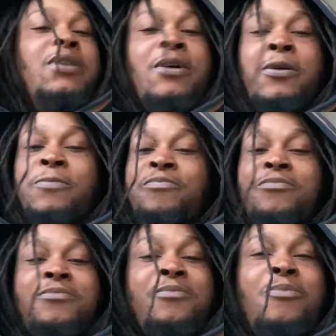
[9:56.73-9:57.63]
up
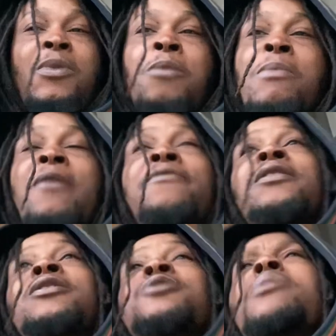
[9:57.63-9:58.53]
my
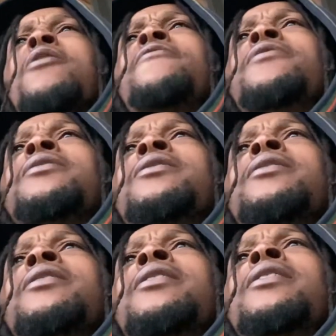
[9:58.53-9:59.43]
feelings
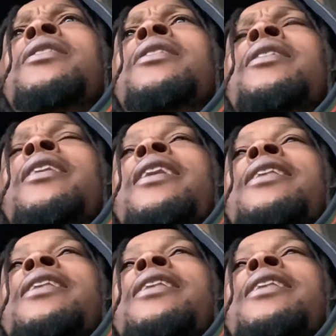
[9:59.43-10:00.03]
perfectly. And